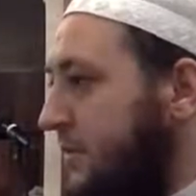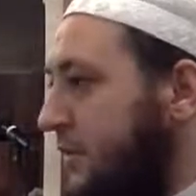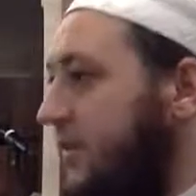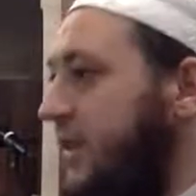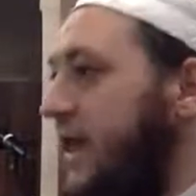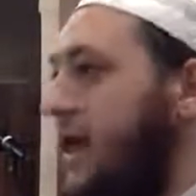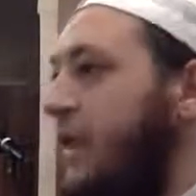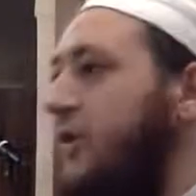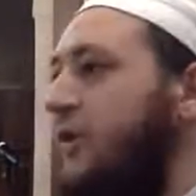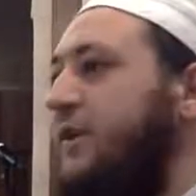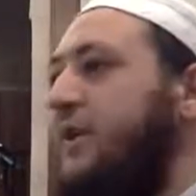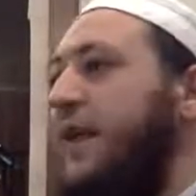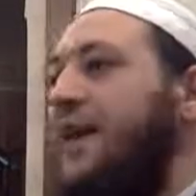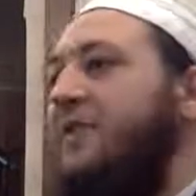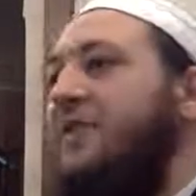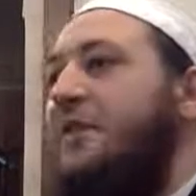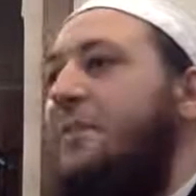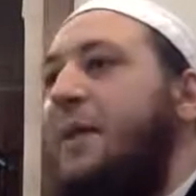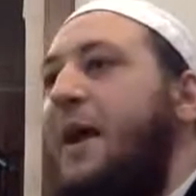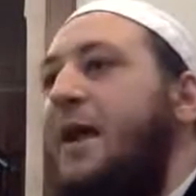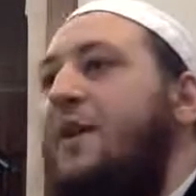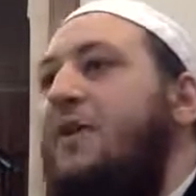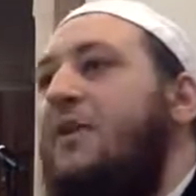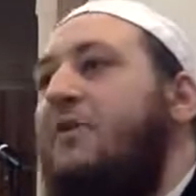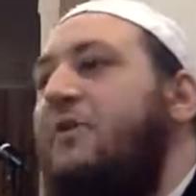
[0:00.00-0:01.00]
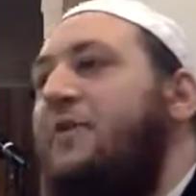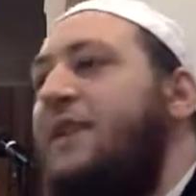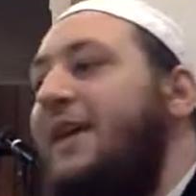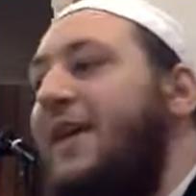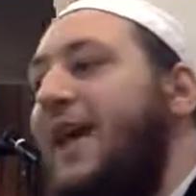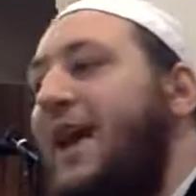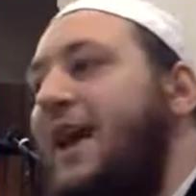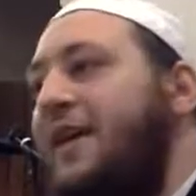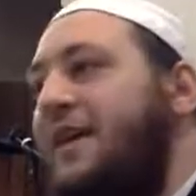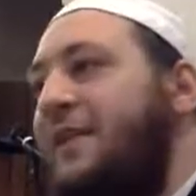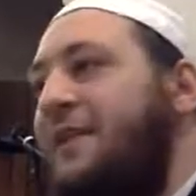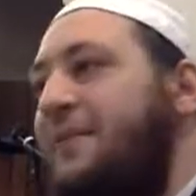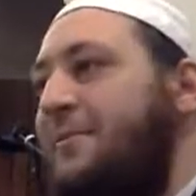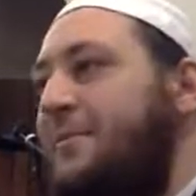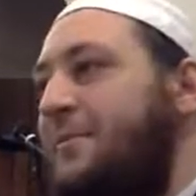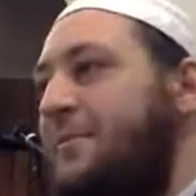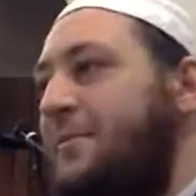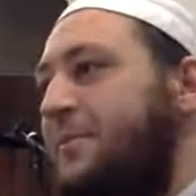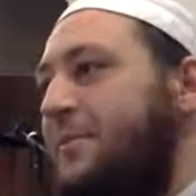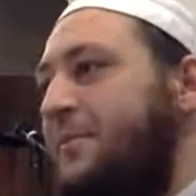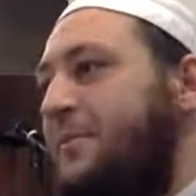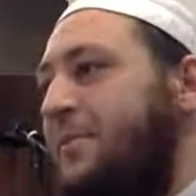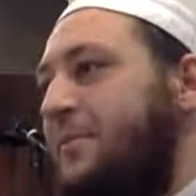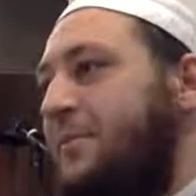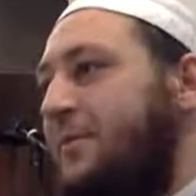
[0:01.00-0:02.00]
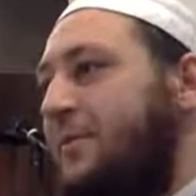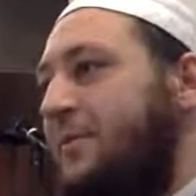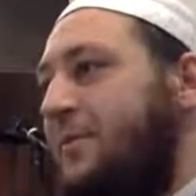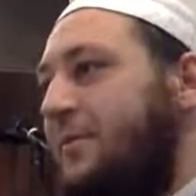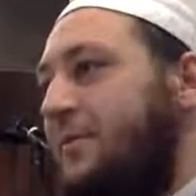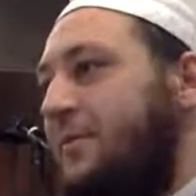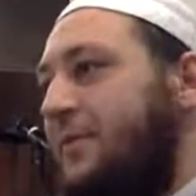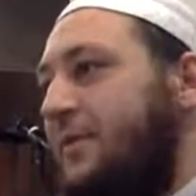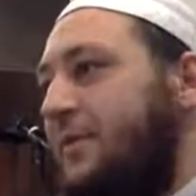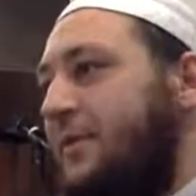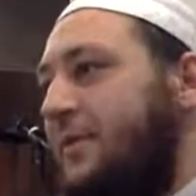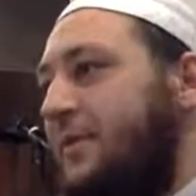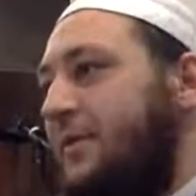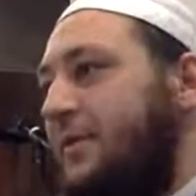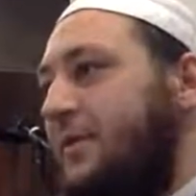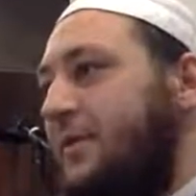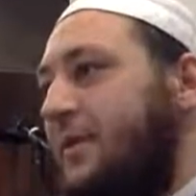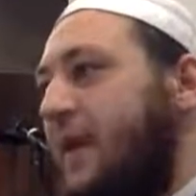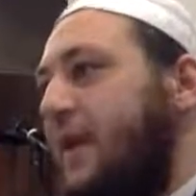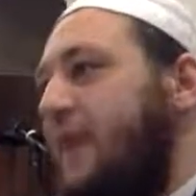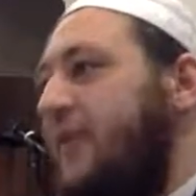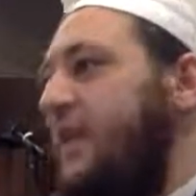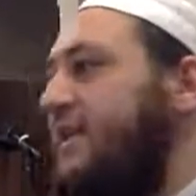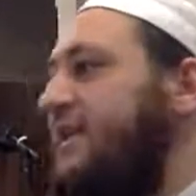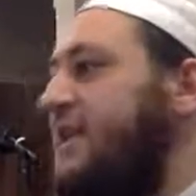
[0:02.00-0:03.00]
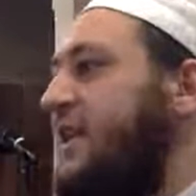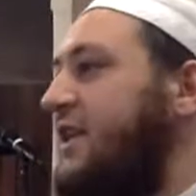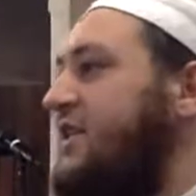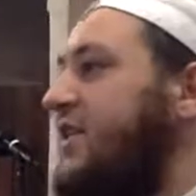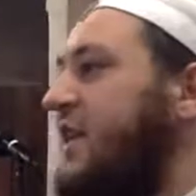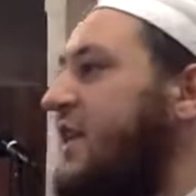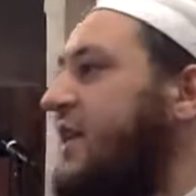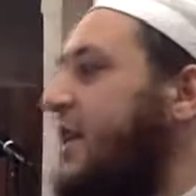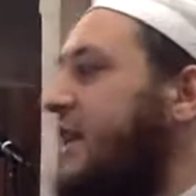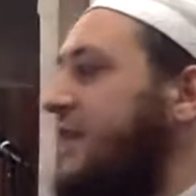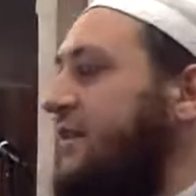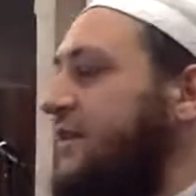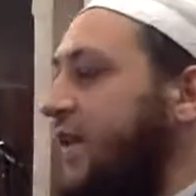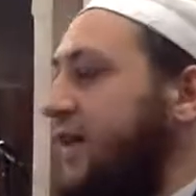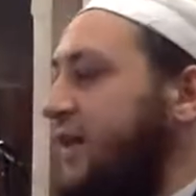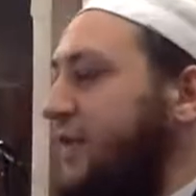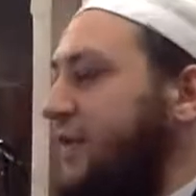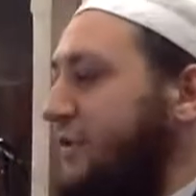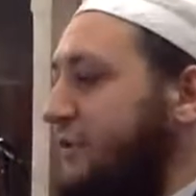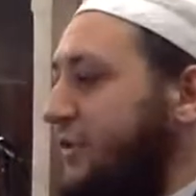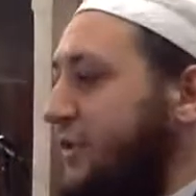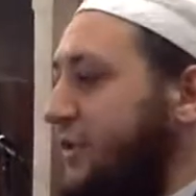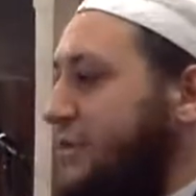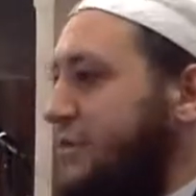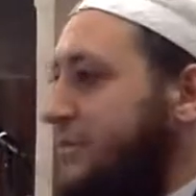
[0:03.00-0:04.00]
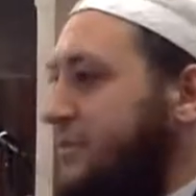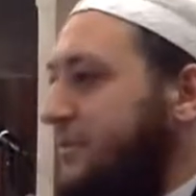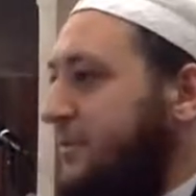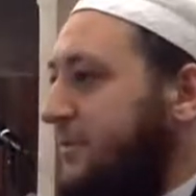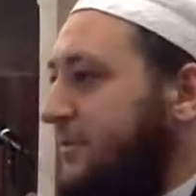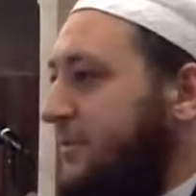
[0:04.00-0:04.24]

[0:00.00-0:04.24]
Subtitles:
Or they look down the barrel of the gun and they see Jannah at the end of it.